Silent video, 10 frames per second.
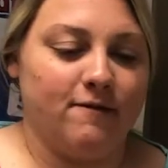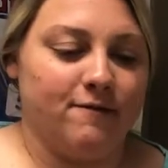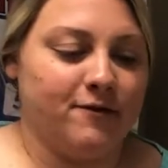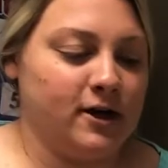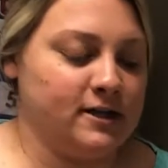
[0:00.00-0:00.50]

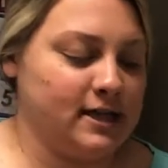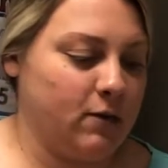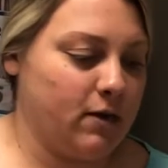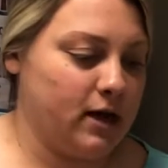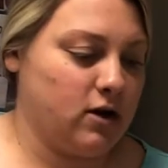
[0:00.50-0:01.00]
first I
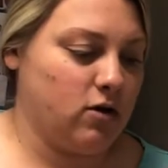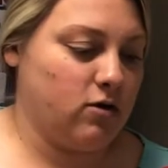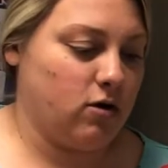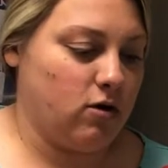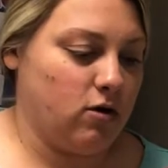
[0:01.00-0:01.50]
want to
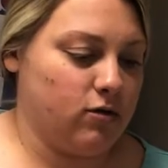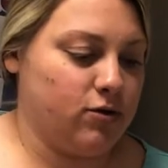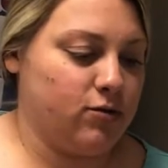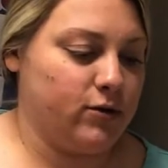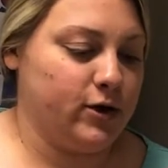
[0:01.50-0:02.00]
go
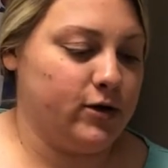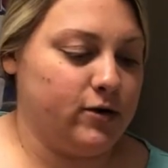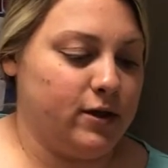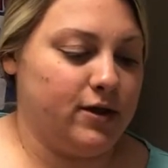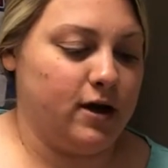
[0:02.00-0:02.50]

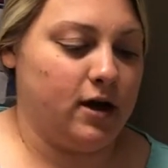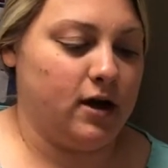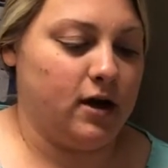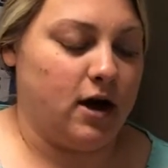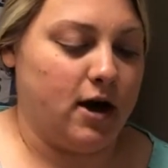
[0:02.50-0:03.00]
through
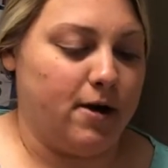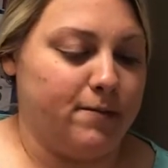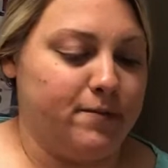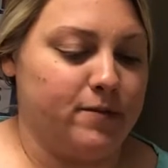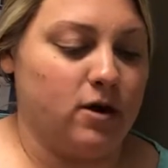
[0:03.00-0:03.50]

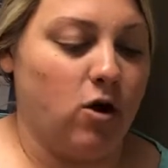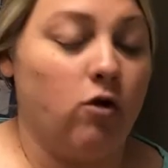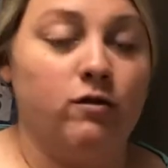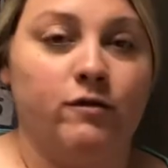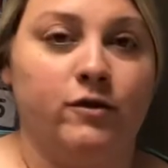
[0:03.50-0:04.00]
the
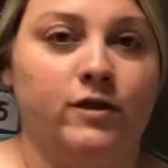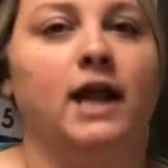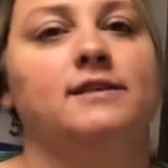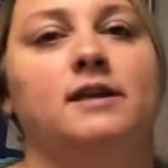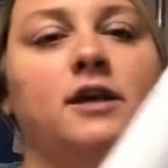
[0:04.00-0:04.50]
overview that
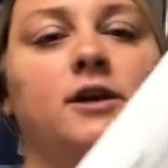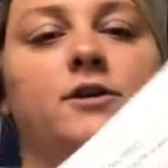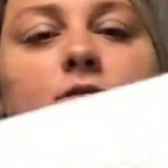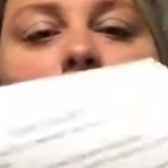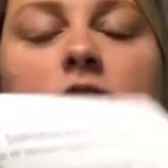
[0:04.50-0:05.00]
I sent
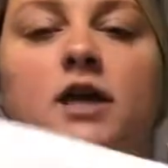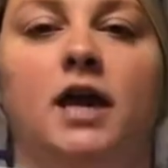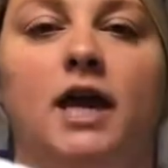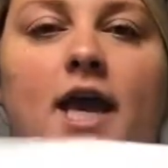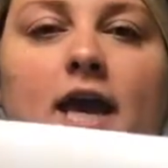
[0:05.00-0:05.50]
you,
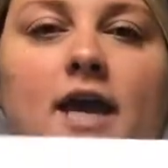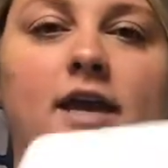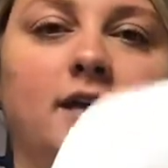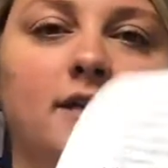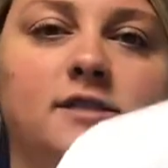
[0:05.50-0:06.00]

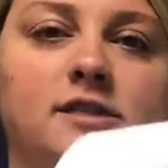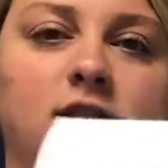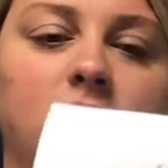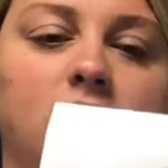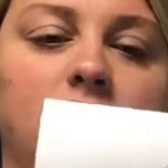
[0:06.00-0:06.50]
and
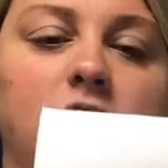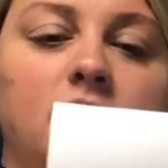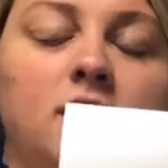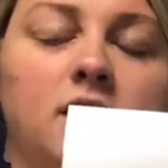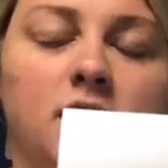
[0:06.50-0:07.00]

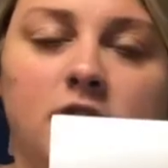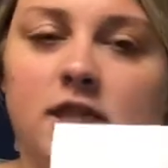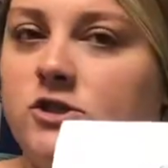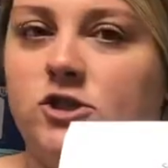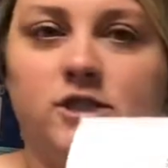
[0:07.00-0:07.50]

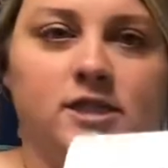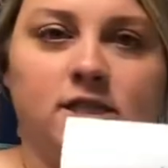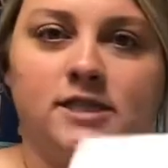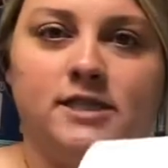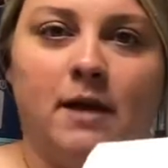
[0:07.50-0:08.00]
these are just the
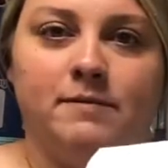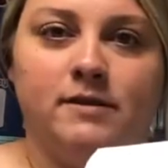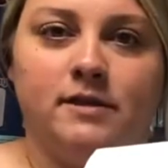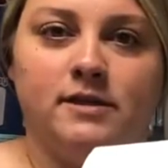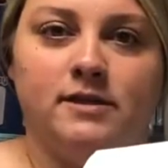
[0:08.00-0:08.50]
steps of
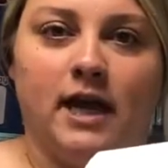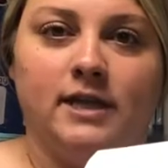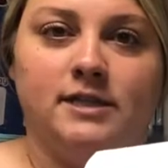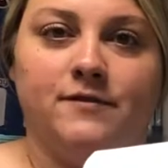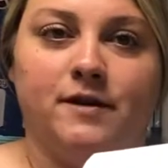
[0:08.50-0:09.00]
the
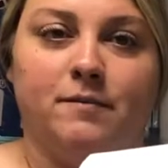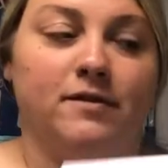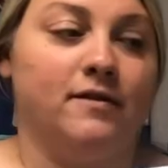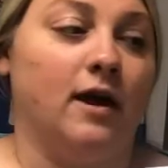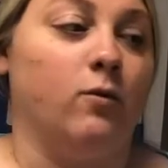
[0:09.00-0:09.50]
scientific
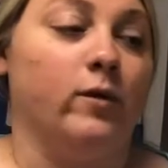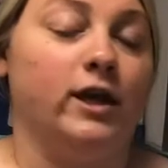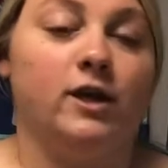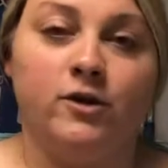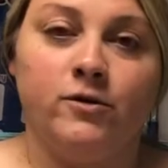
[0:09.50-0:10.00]
method that we
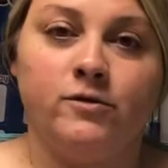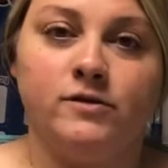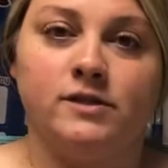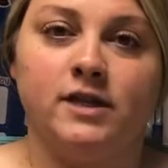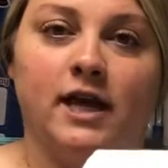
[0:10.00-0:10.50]

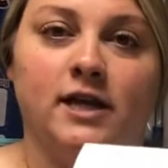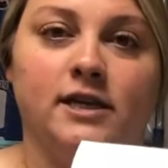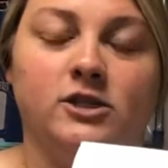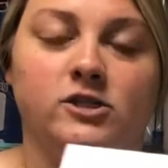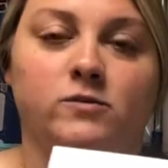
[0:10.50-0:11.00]
use, and
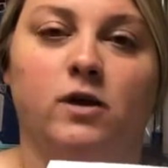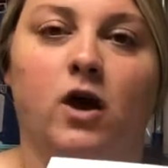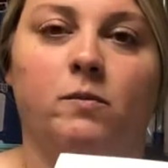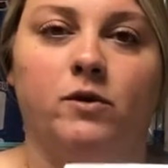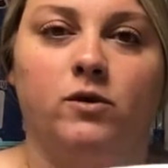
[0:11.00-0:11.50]
it just will
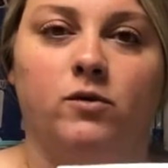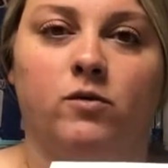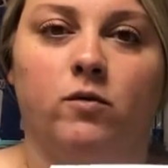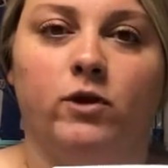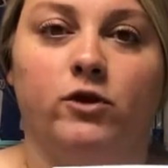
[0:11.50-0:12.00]
help you
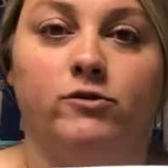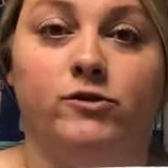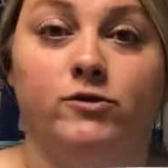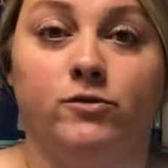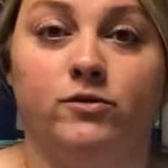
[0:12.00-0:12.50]
when you
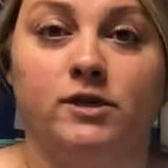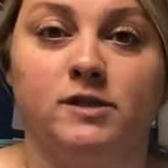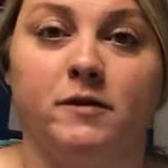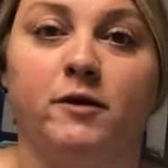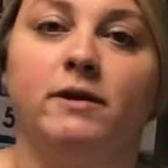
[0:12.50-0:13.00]
do the
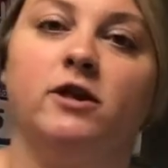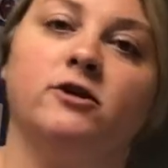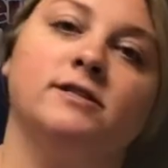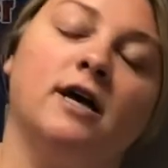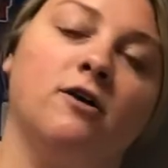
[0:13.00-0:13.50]
experiment
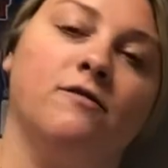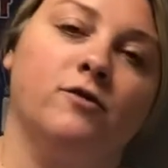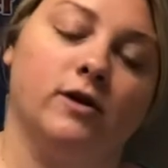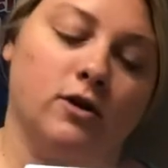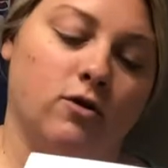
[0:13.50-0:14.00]
yourself. You
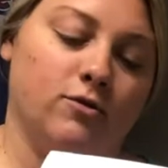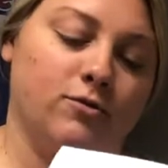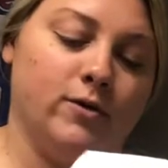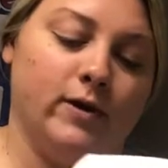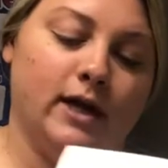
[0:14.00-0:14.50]
can go
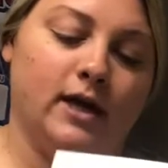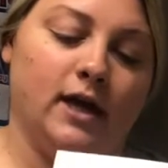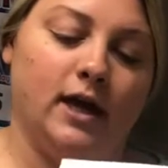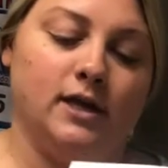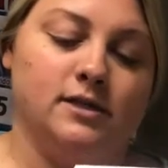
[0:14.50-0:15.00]
through it
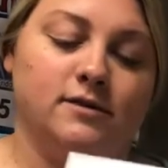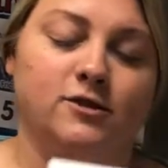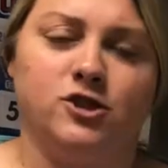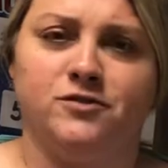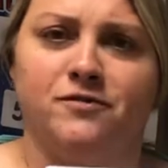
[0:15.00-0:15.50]
and
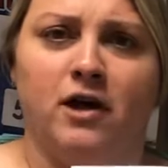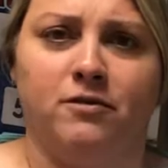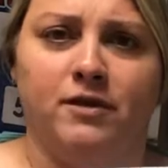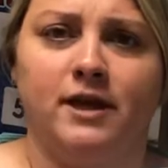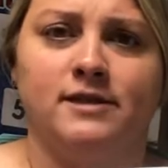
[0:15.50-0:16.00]
just follow
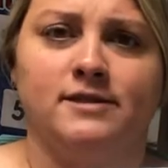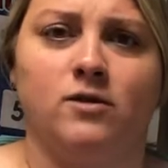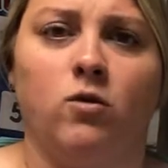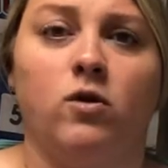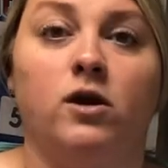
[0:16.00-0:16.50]
this,
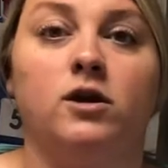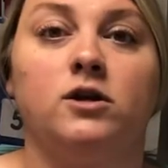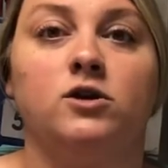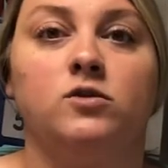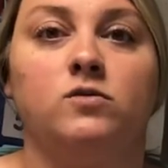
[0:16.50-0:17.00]
or
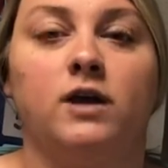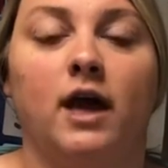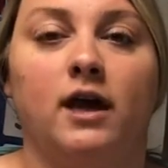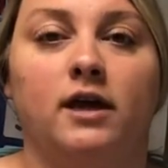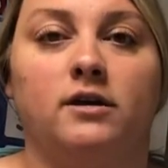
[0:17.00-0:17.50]
you
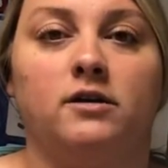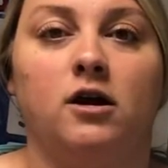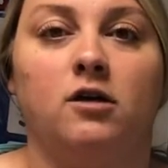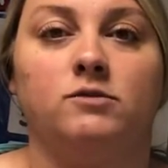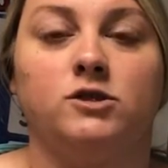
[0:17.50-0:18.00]
can
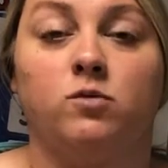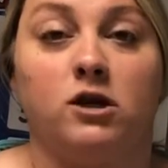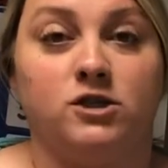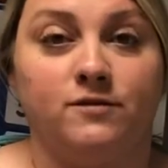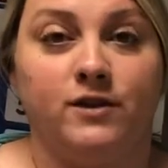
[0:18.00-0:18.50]
just
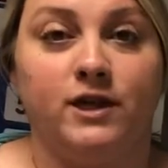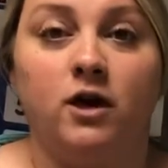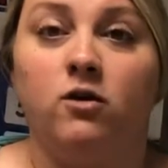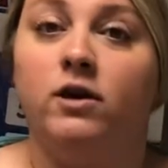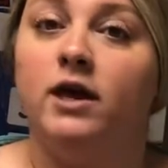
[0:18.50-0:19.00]
watch the
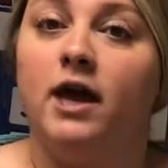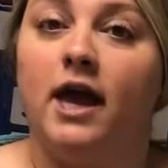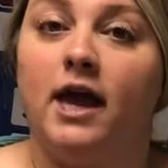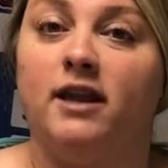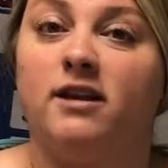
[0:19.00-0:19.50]
video
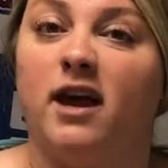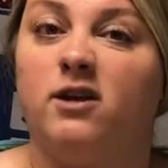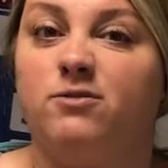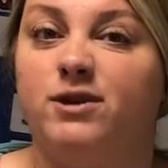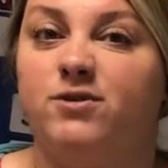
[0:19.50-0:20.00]
and kind
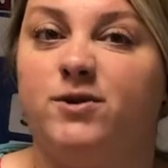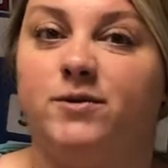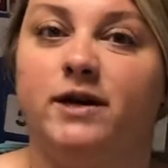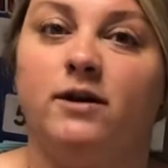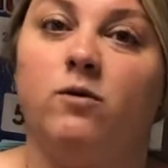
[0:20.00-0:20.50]
of read through
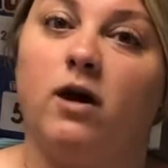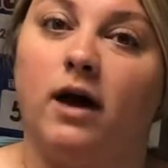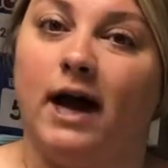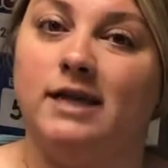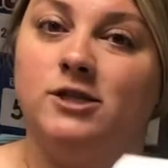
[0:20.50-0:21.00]
it while
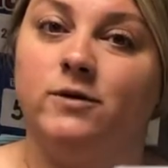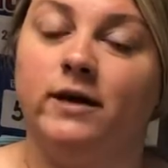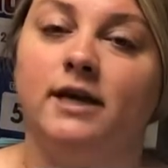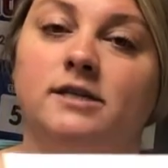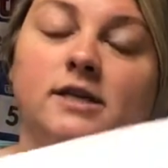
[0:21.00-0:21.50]
I do
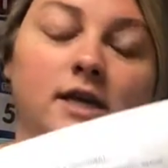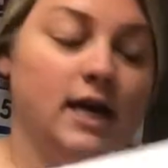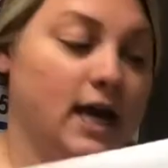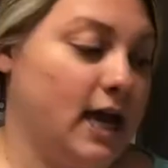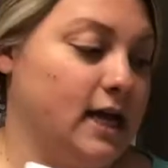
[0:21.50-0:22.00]
it
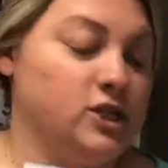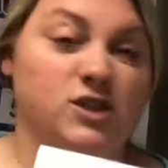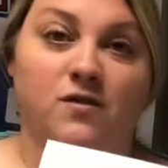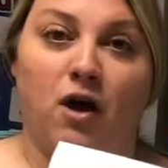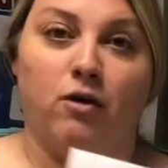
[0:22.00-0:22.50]
and just
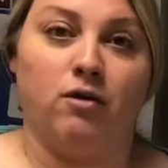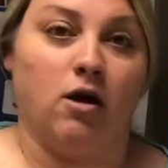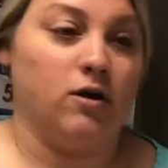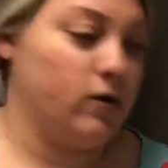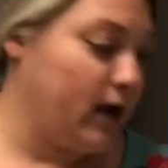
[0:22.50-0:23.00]
follow
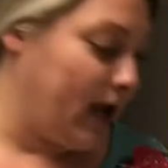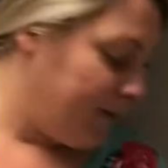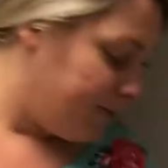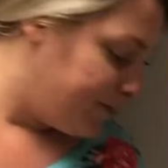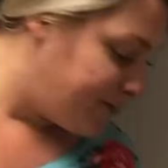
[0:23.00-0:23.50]
along, okay?
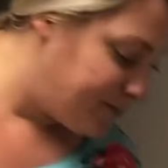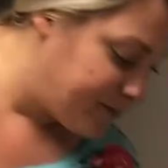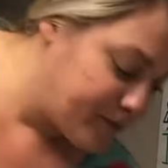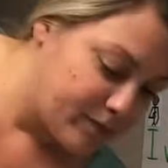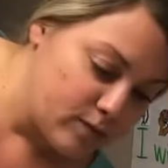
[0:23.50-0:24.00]

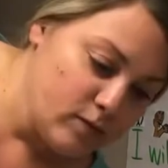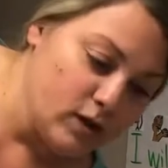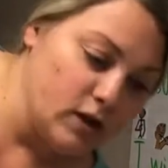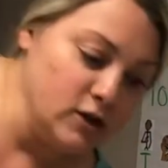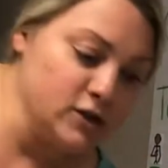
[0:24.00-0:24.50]

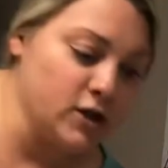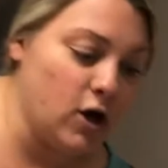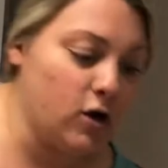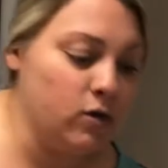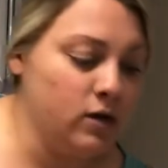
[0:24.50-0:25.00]

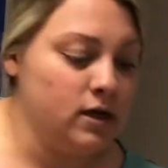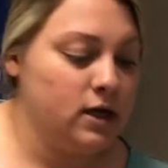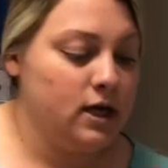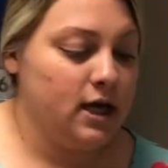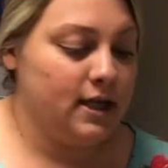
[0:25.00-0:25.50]
So
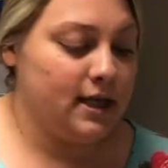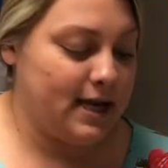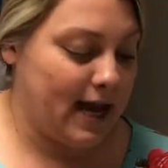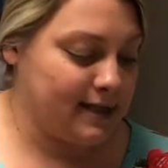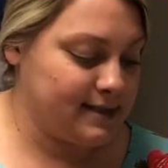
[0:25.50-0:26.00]
the
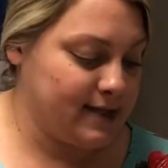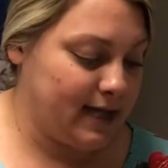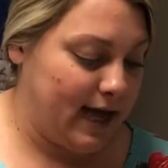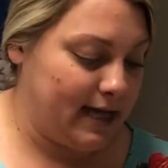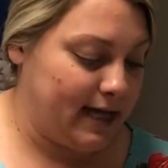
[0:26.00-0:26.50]
next thing
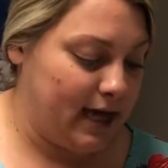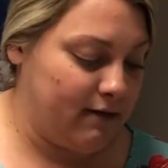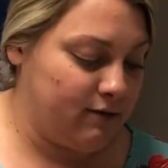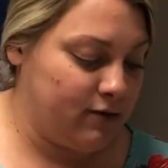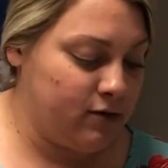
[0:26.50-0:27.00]
I
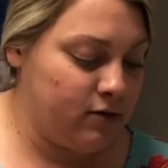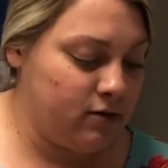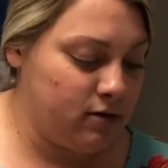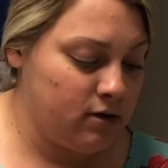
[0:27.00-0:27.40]
gave you